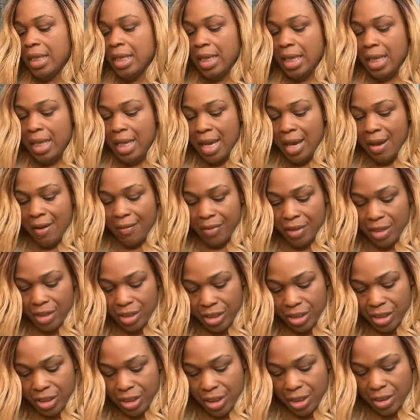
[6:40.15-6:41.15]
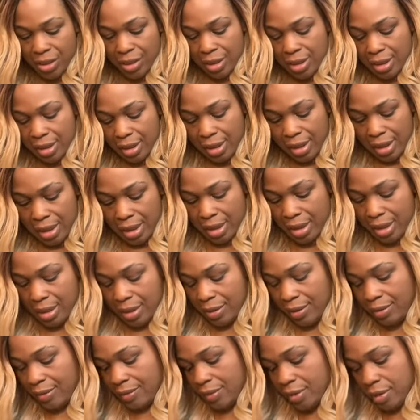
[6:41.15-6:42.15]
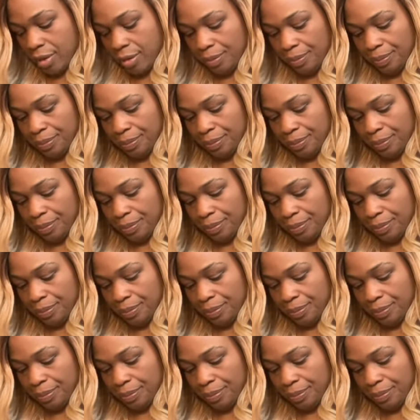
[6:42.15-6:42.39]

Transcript: It have the sheer sleeves,